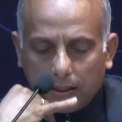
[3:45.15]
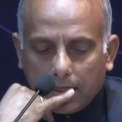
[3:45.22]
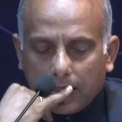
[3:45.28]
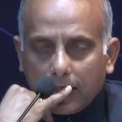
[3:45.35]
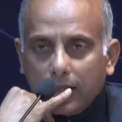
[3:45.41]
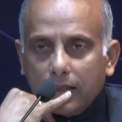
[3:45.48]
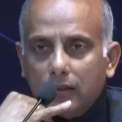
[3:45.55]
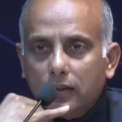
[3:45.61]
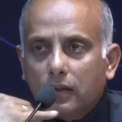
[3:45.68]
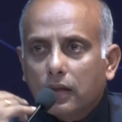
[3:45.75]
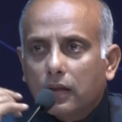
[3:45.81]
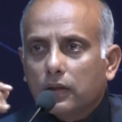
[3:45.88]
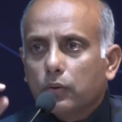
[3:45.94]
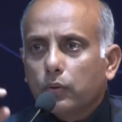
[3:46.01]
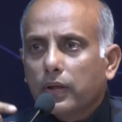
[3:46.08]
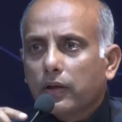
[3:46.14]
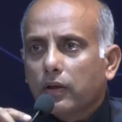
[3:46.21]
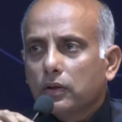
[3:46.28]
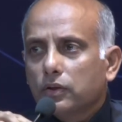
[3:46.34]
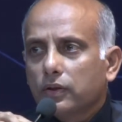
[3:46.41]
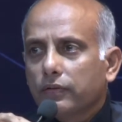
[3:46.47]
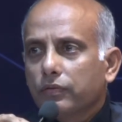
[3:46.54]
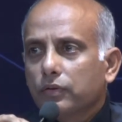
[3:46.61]
And uh, today
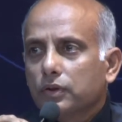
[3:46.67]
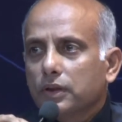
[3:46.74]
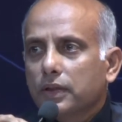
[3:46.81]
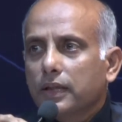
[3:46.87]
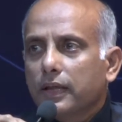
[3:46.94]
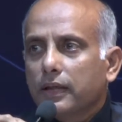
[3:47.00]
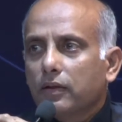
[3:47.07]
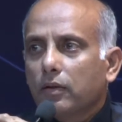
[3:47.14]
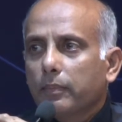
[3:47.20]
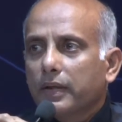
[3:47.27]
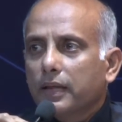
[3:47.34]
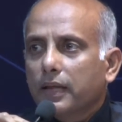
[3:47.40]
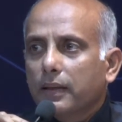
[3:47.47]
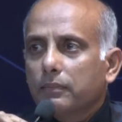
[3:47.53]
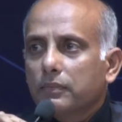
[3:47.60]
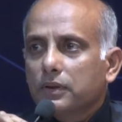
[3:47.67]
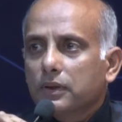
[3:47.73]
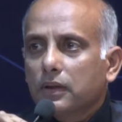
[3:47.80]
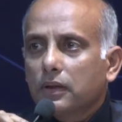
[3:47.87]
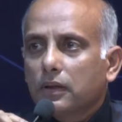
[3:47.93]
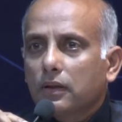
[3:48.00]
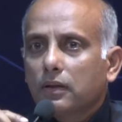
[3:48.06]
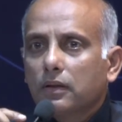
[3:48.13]
also, if you see Economic Times,
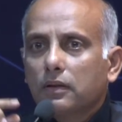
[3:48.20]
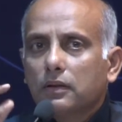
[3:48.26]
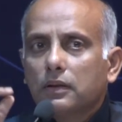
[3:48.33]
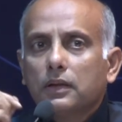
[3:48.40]
the